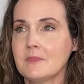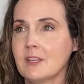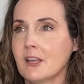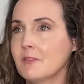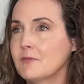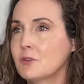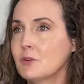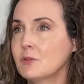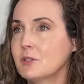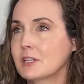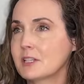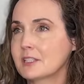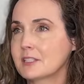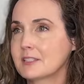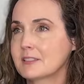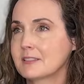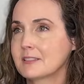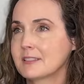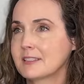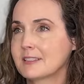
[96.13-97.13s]
Of
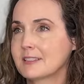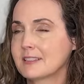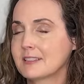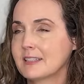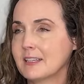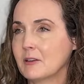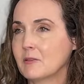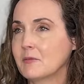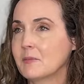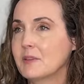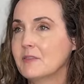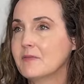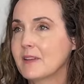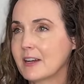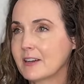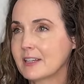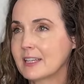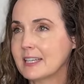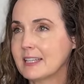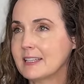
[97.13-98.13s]
course, it would be
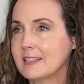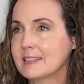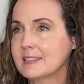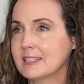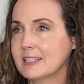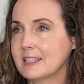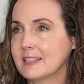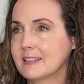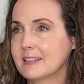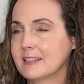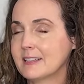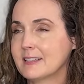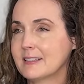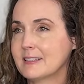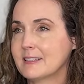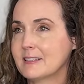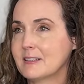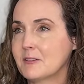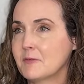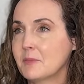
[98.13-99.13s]
very easy.
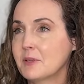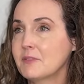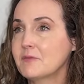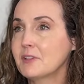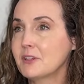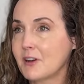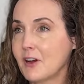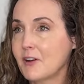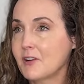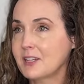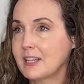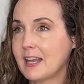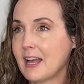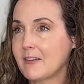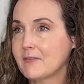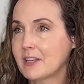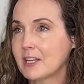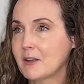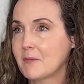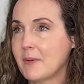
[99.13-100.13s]
But if you're already
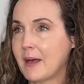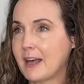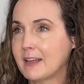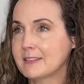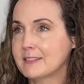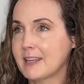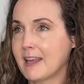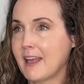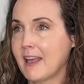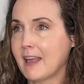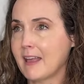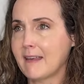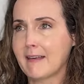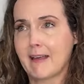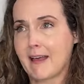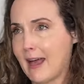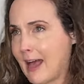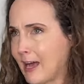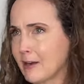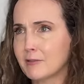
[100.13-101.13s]
having a bad day,
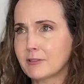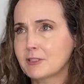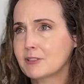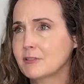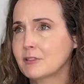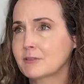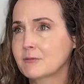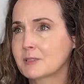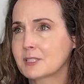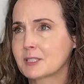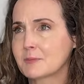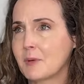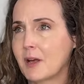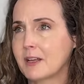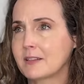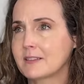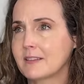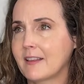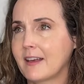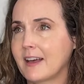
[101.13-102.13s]
how are you going to
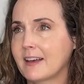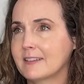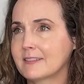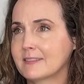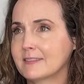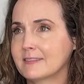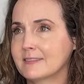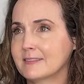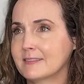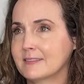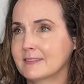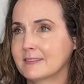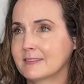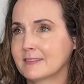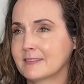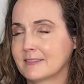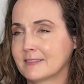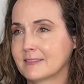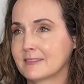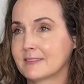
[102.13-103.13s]
respond to that?
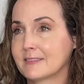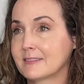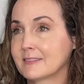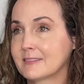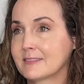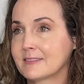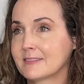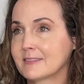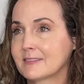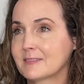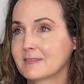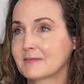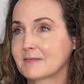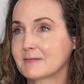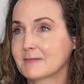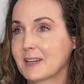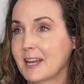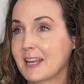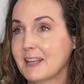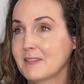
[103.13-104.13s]
Yeah.
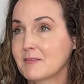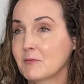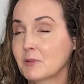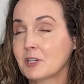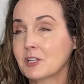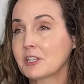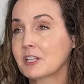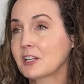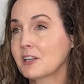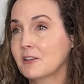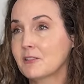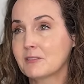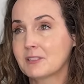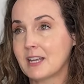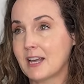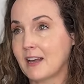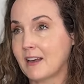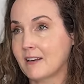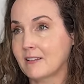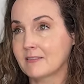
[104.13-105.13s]
Right? We're going to go
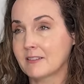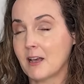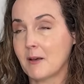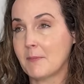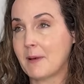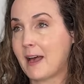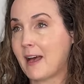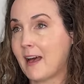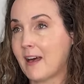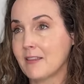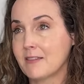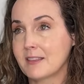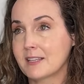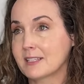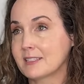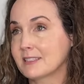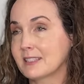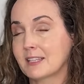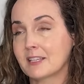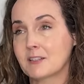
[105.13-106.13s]
down a path that
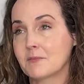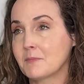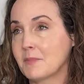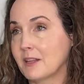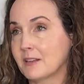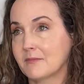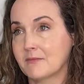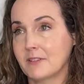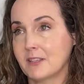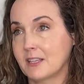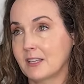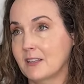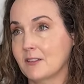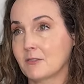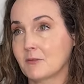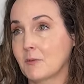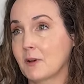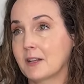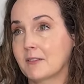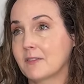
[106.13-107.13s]
isn't going to benefit
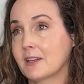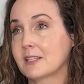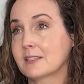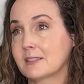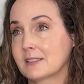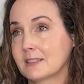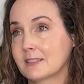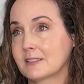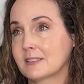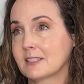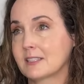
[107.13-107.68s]
either one of us.